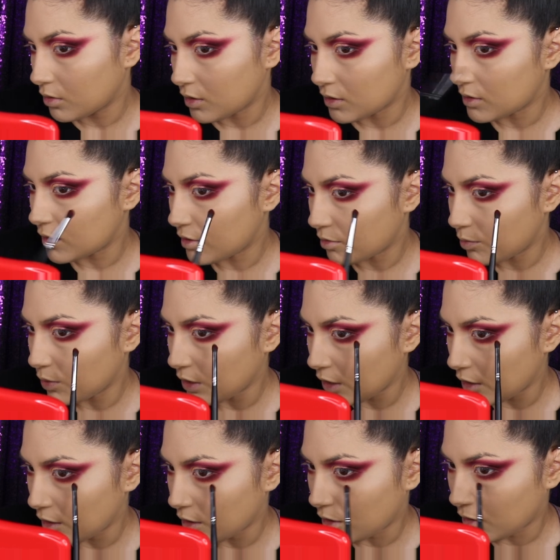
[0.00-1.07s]
instead of bringing
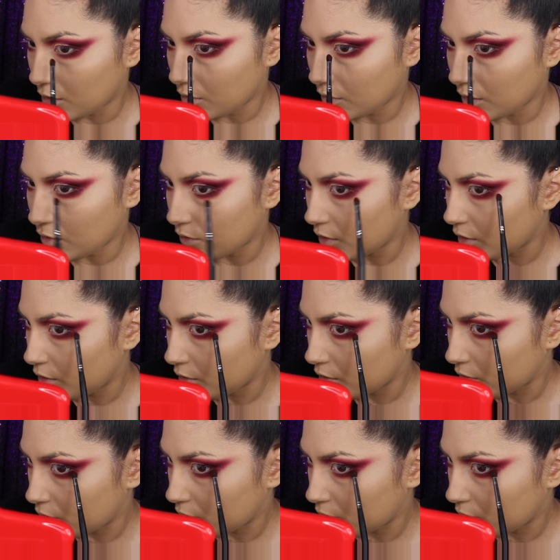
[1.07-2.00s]
it all the way over here.